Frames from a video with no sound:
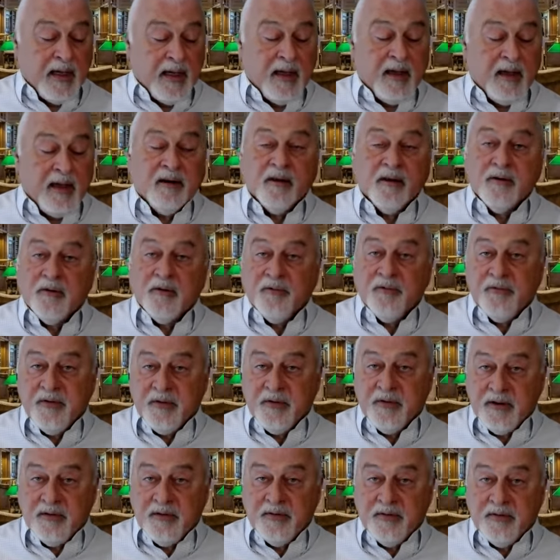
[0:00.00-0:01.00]

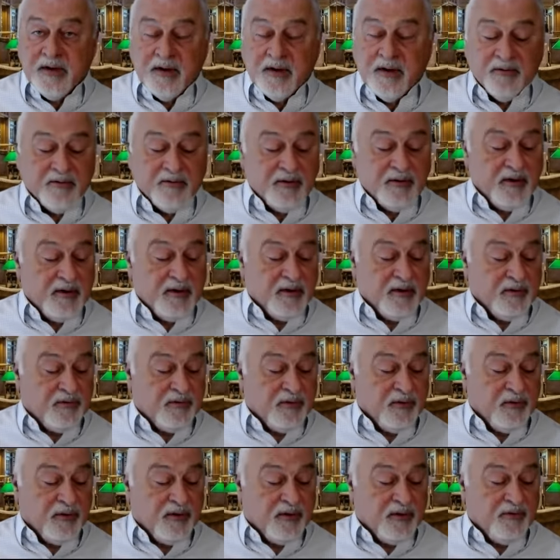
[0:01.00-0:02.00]
$850,000 in
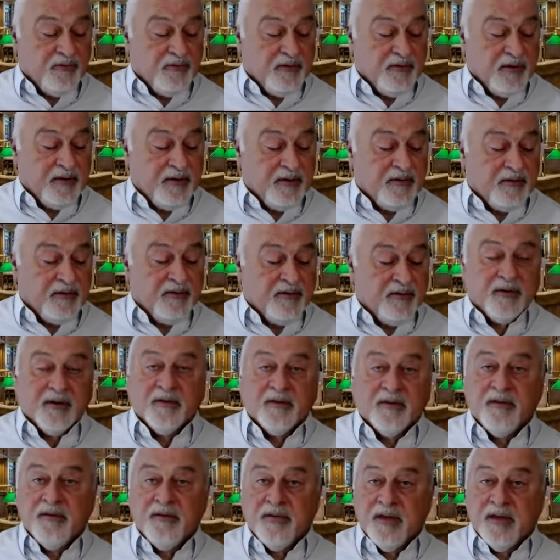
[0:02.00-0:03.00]
attorney's fees, and
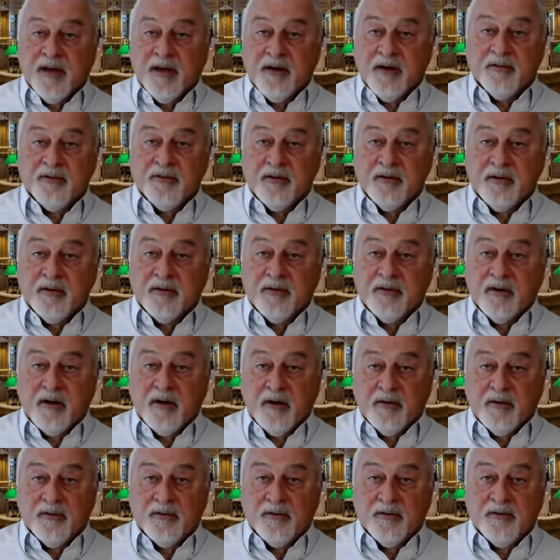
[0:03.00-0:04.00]

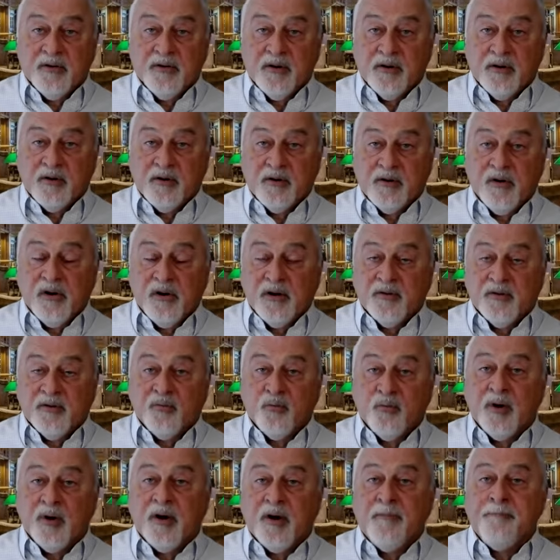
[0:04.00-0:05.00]
$60,000 in
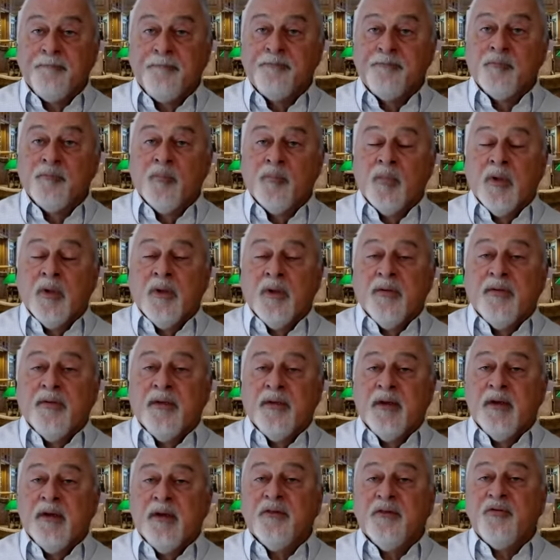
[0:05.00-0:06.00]
costs. Well,
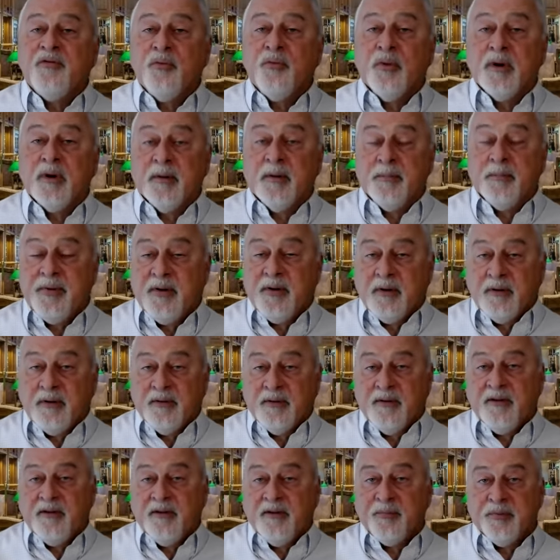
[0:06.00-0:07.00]
the issue on appeal
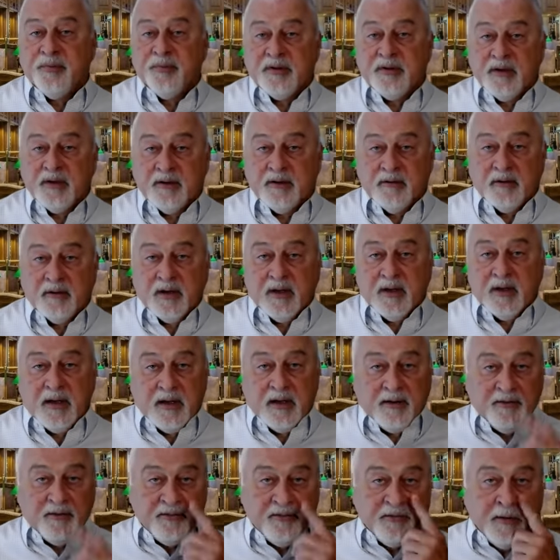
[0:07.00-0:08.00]
in this particular
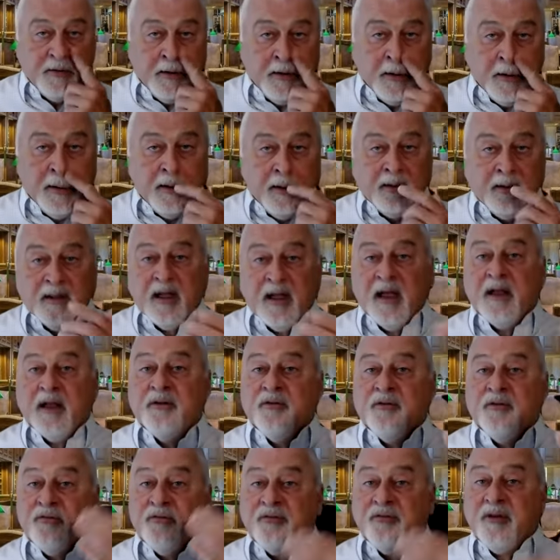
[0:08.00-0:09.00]
case,
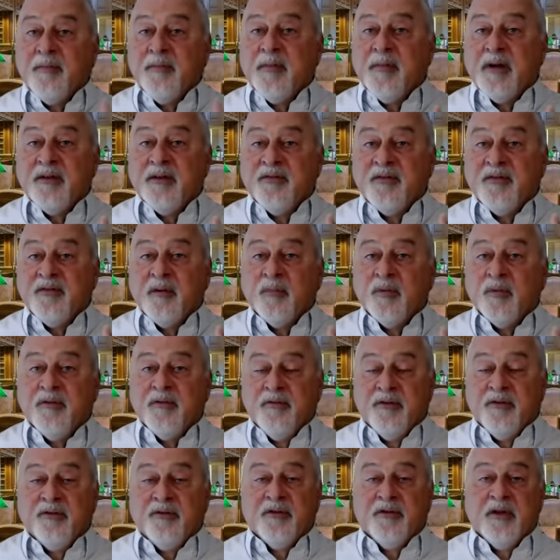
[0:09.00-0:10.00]
and you'll see my summary
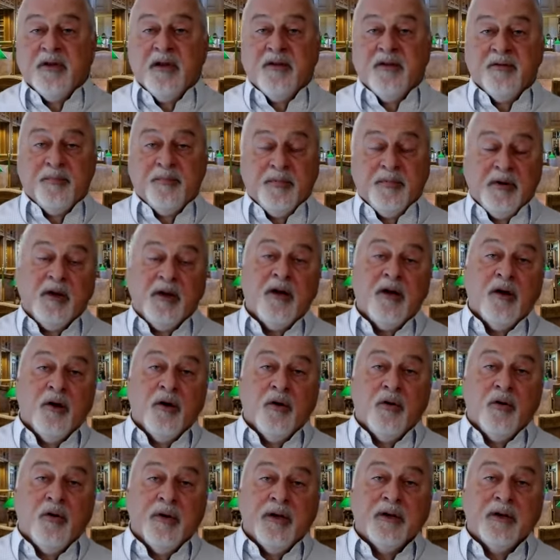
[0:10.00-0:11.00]
of this case
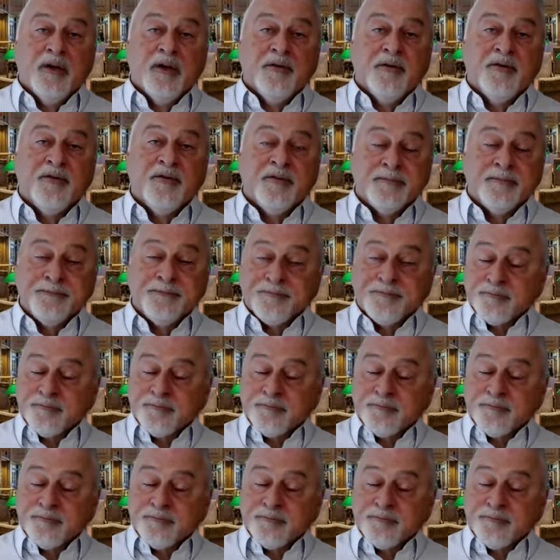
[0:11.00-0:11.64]
below, is